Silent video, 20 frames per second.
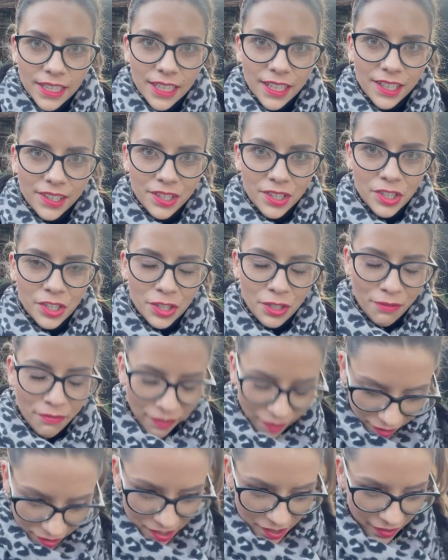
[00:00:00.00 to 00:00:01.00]
And this is the
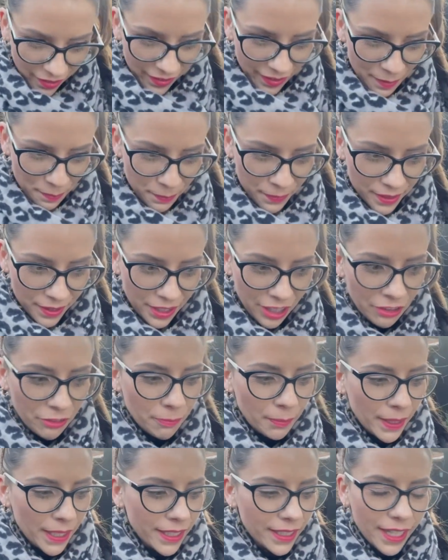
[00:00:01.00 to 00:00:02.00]
first time I've
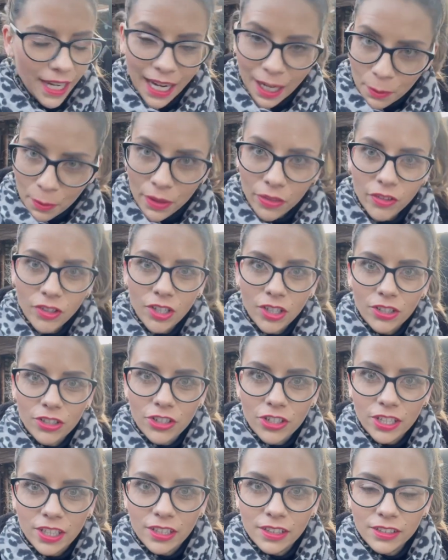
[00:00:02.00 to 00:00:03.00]
been out in the
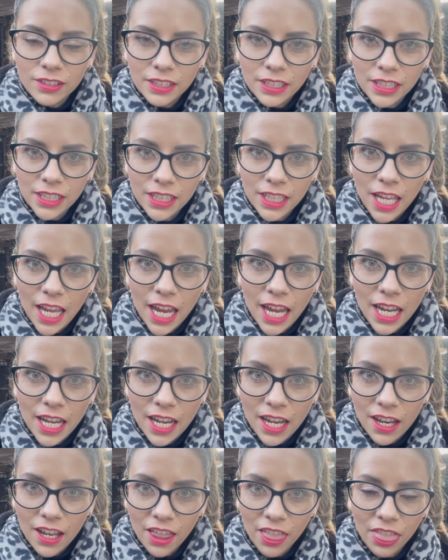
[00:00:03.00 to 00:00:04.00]
garden
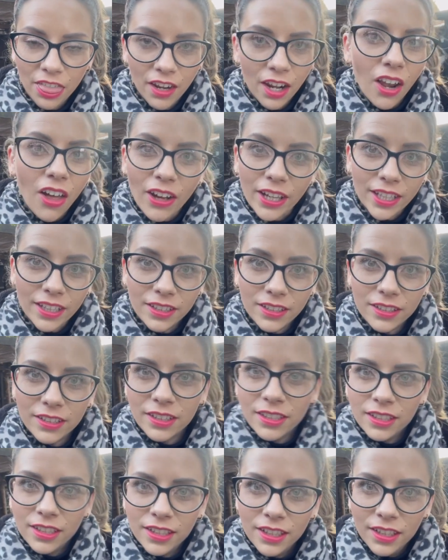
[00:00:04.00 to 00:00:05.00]
in the light
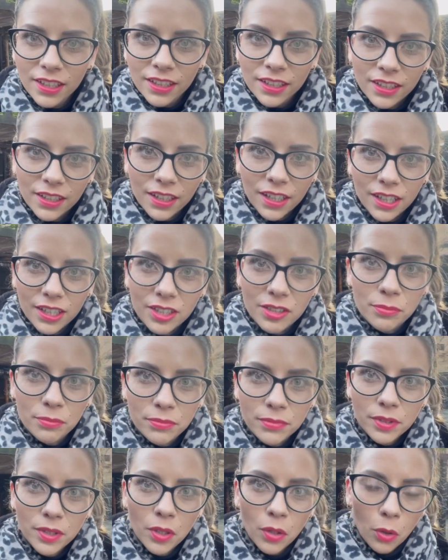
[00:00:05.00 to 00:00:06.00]
um,
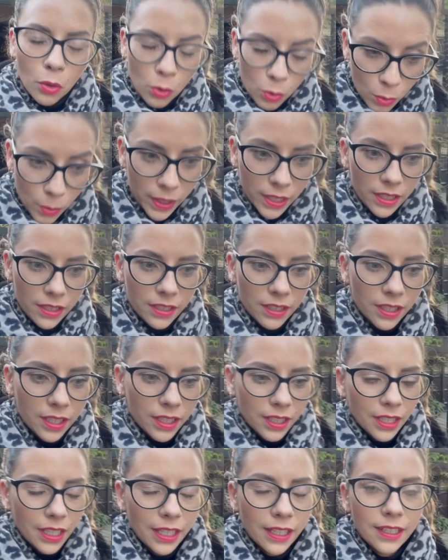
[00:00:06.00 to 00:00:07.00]
all week.
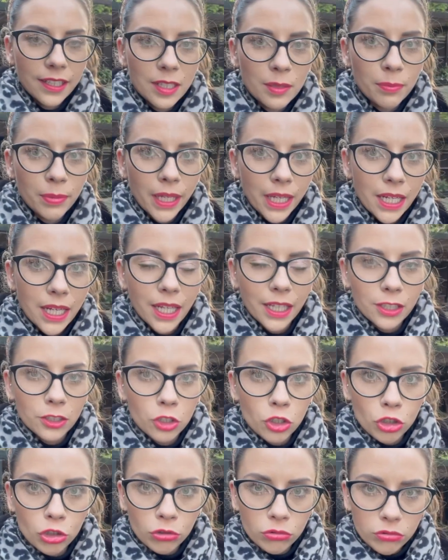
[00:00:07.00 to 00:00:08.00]
It has been
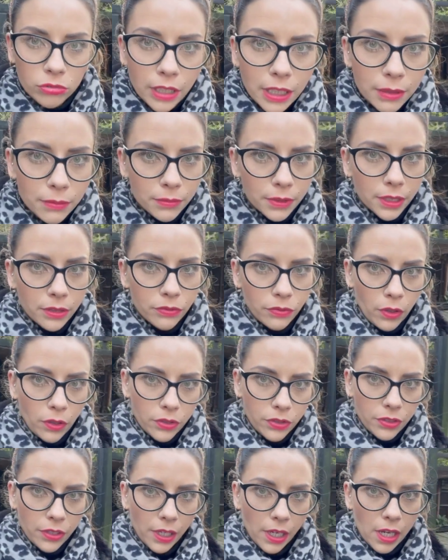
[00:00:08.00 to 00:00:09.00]
extremely
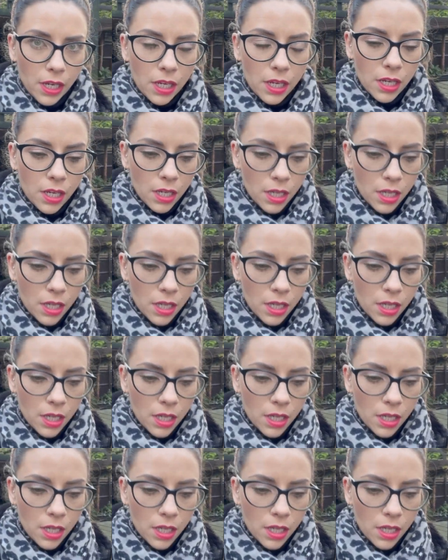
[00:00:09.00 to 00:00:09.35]
frosty.